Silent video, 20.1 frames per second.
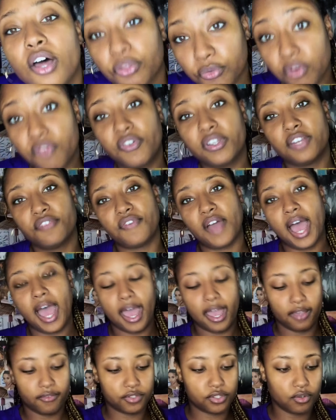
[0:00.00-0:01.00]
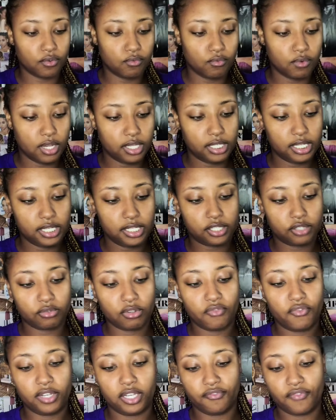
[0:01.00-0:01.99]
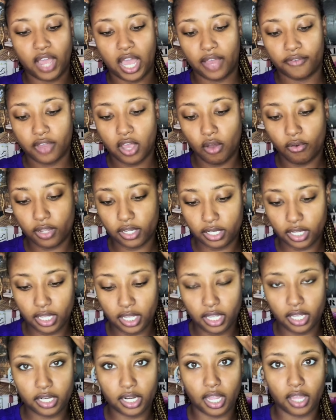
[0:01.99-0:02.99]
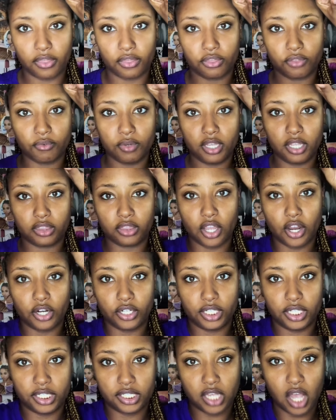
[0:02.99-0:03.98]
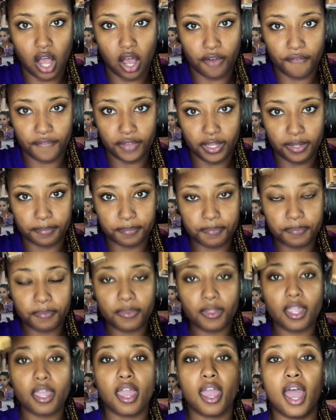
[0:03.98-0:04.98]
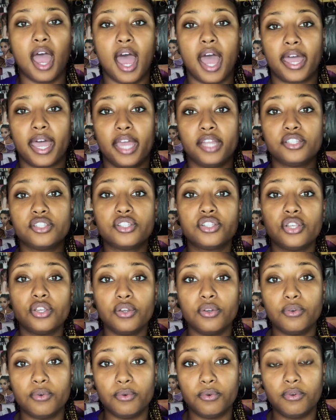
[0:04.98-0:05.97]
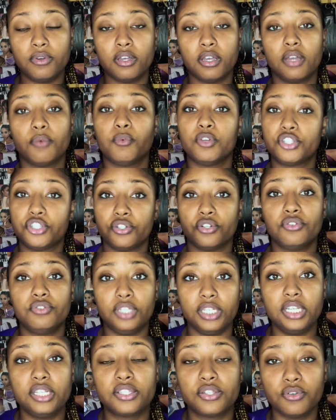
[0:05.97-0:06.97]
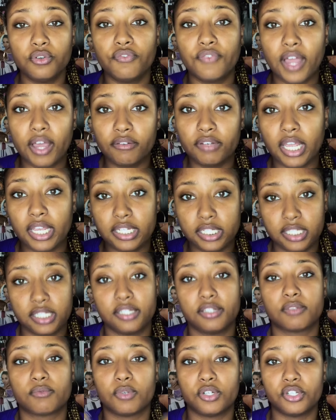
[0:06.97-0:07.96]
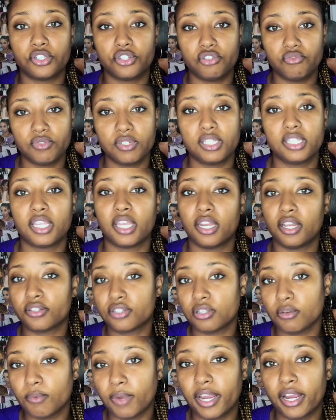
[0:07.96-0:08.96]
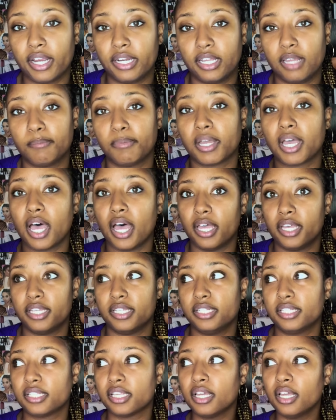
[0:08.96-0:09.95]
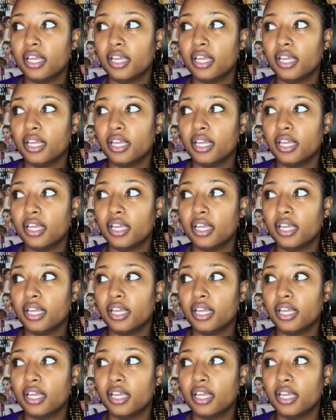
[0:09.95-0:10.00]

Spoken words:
355. So one is 355 coconut and 330 toffee. I got two, which you'll need two foundations once you really get into wearing it, because